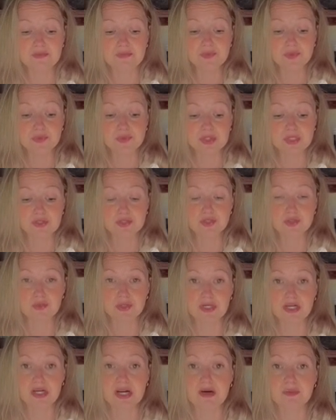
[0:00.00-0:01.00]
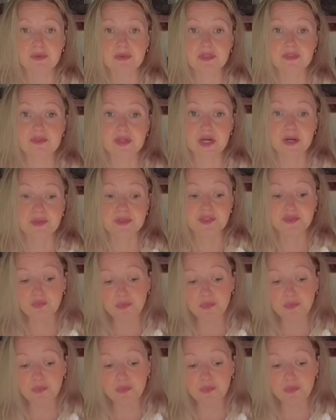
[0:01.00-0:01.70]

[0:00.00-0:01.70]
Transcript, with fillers: you can do a couple of coats of